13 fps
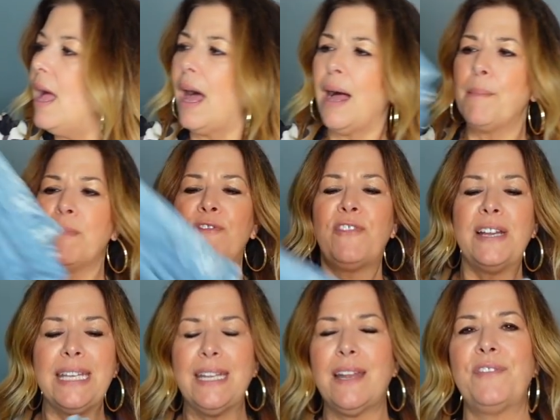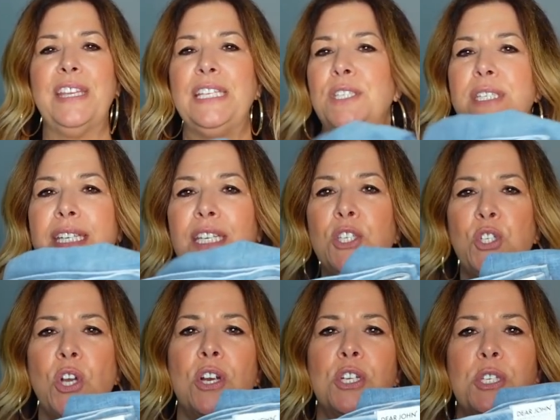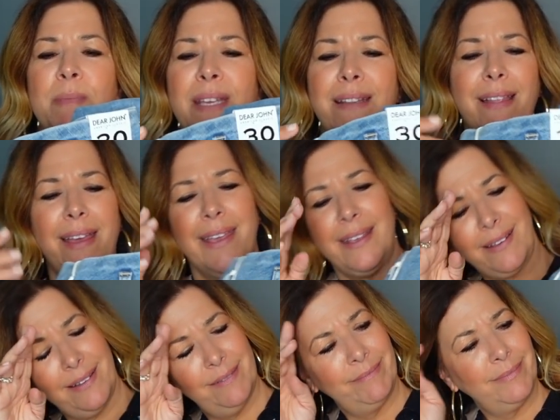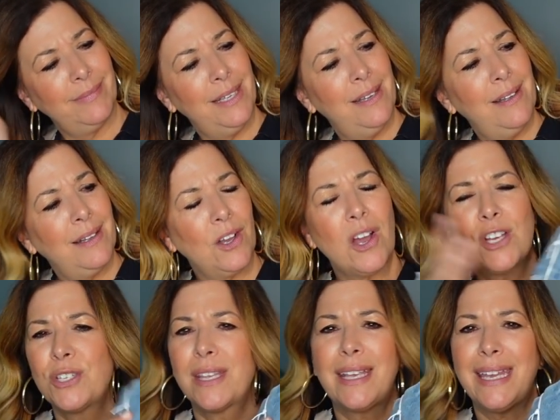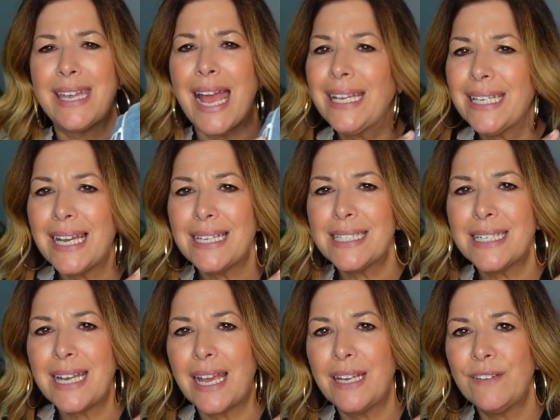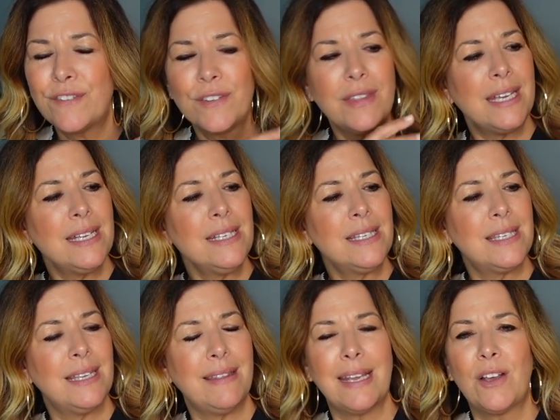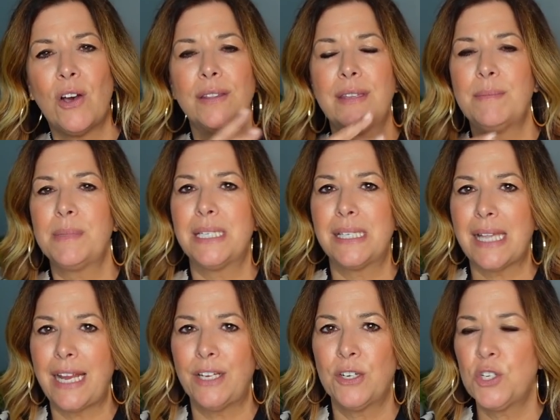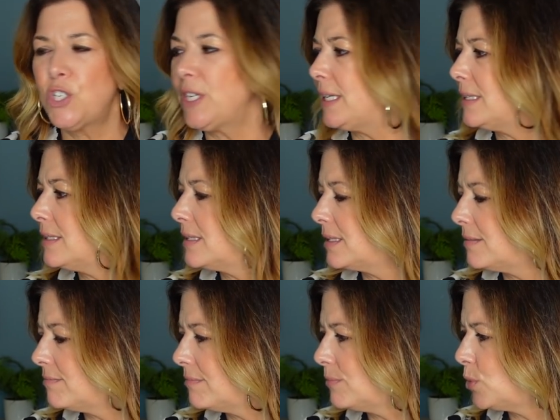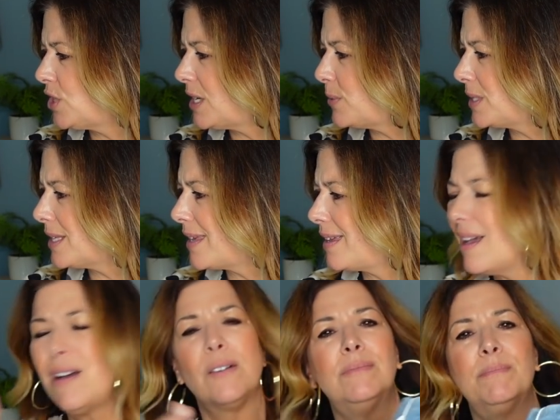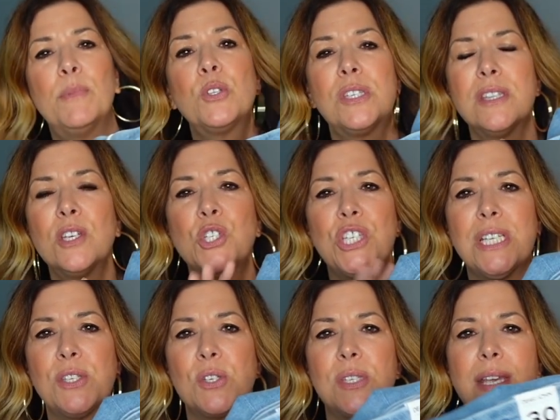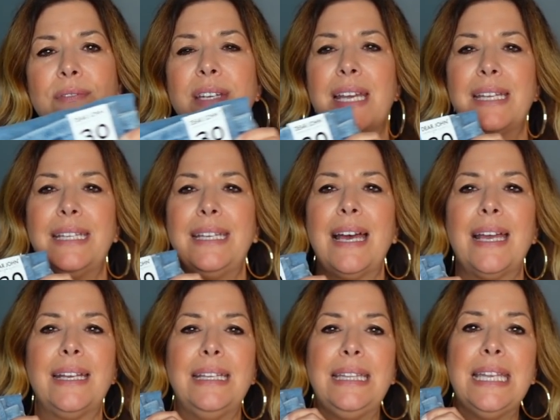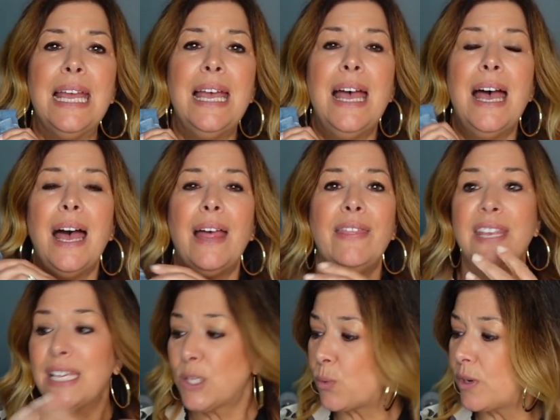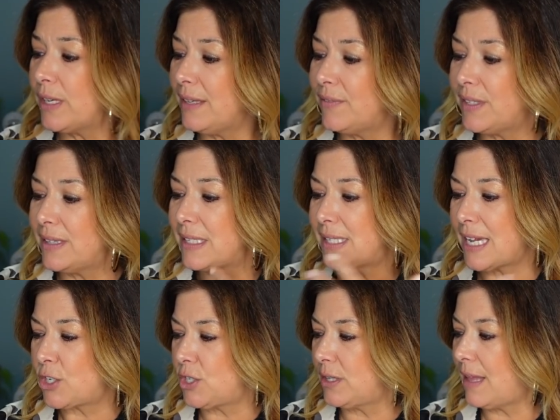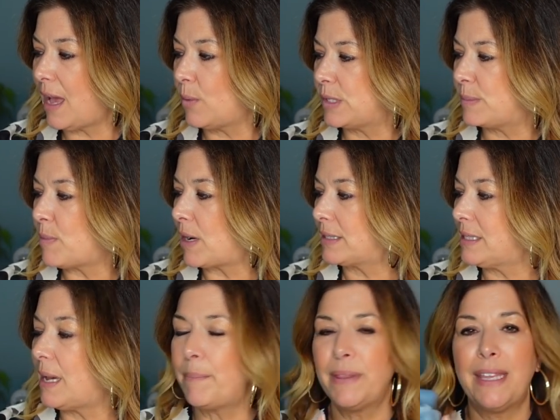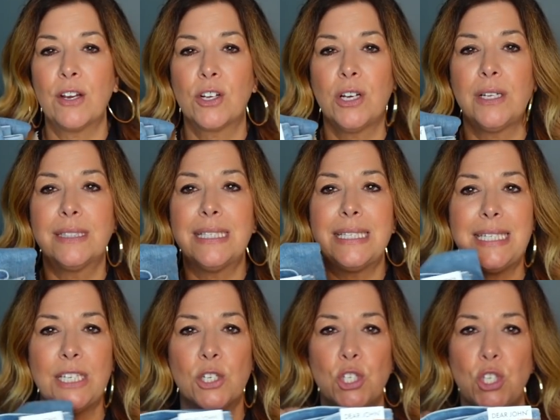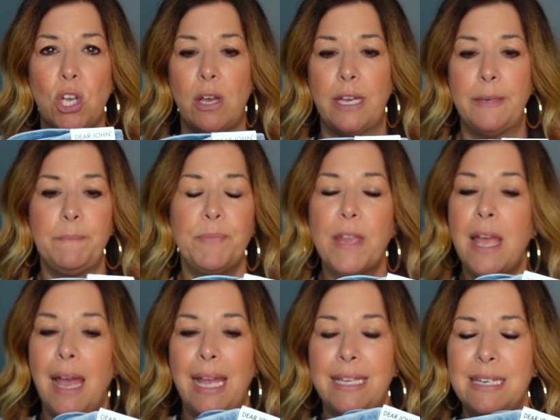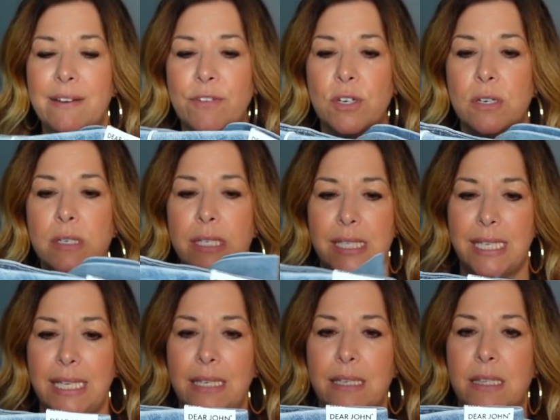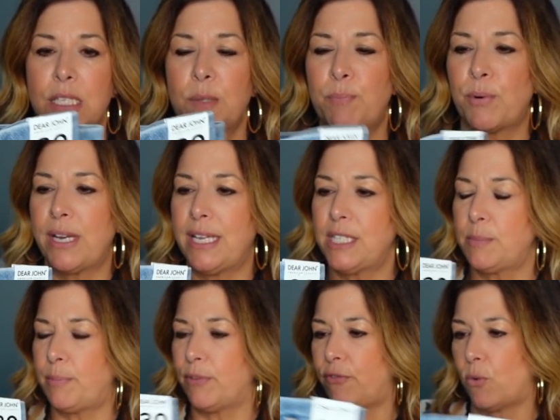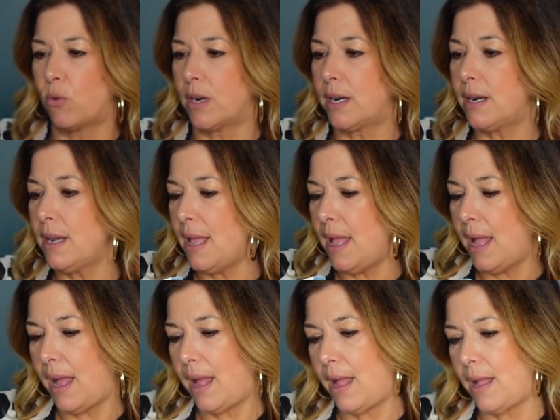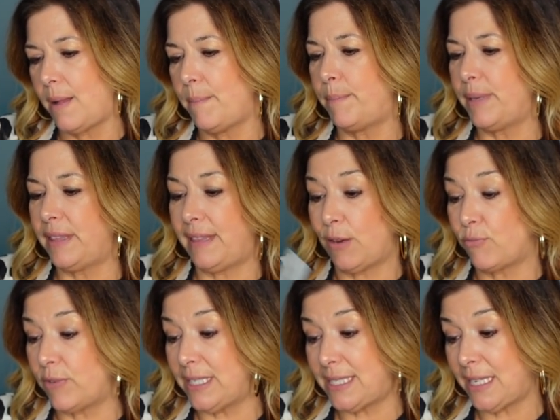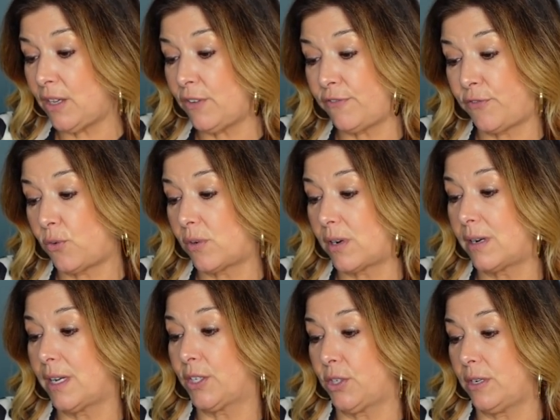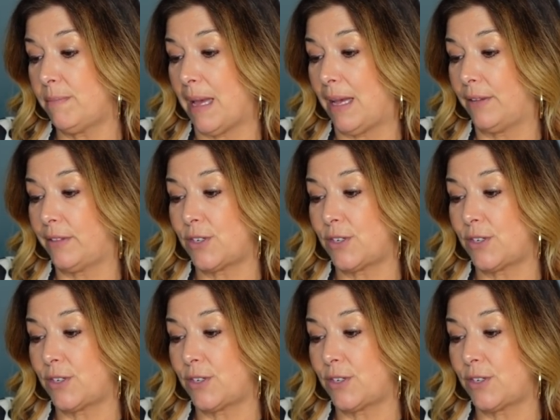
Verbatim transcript: Um, funny enough, they did charge me like, gosh, like nine ninety-nine for these, and they called them designer jeans, which I was like, oh, most of their jeans are seven ninety-nine, and these weren't even in the section that was marked up, but they're called Dear John. I'd never seen this brand before. Um, but they retail for a good amount.